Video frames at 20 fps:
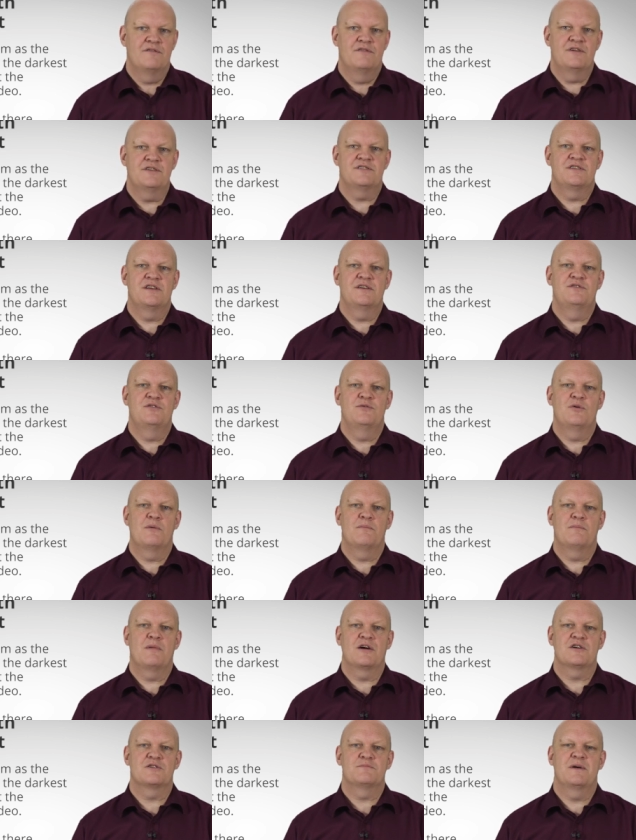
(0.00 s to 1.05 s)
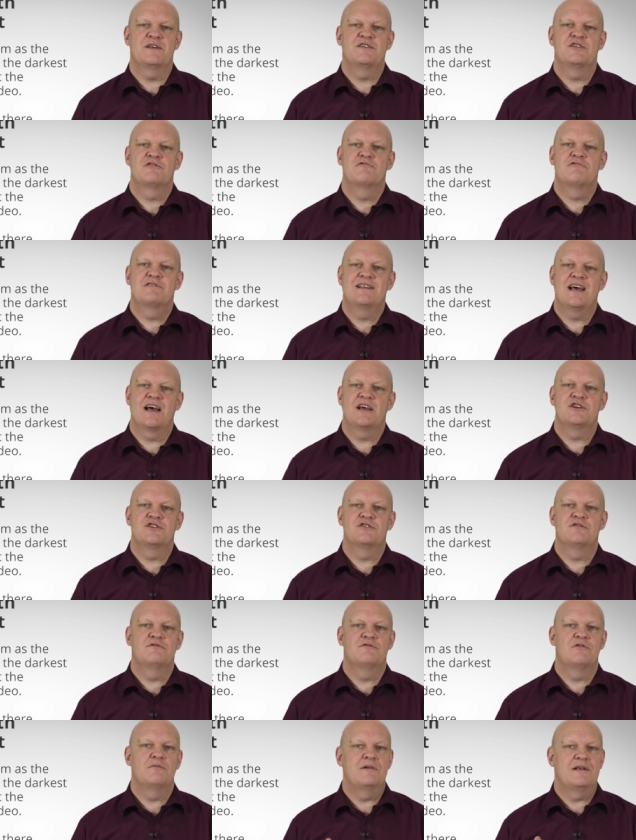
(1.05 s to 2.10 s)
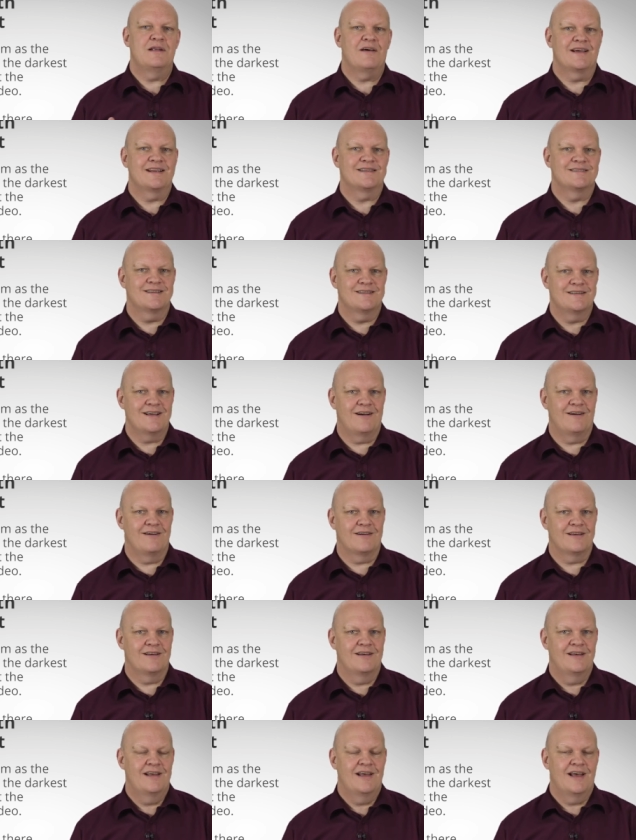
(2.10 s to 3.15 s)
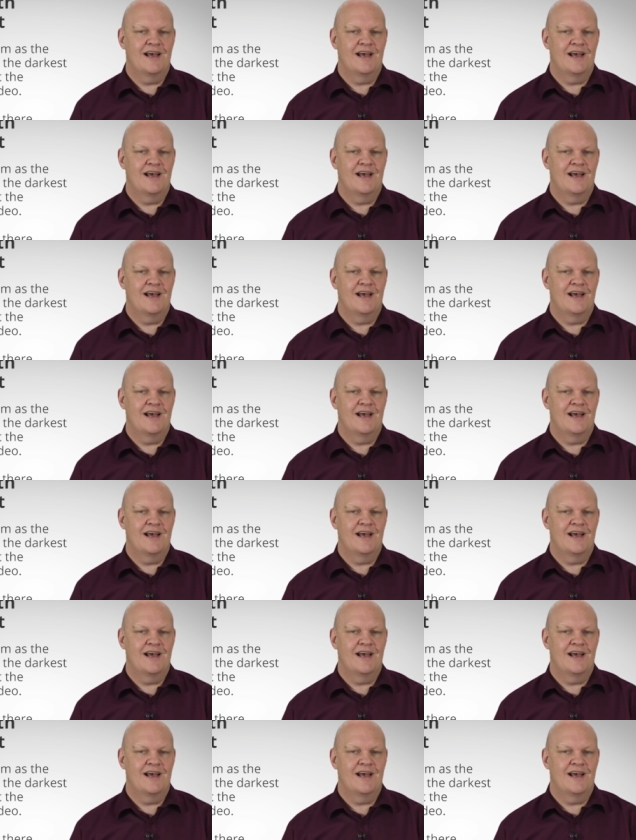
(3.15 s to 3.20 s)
This gives you a much better gradation from light to dark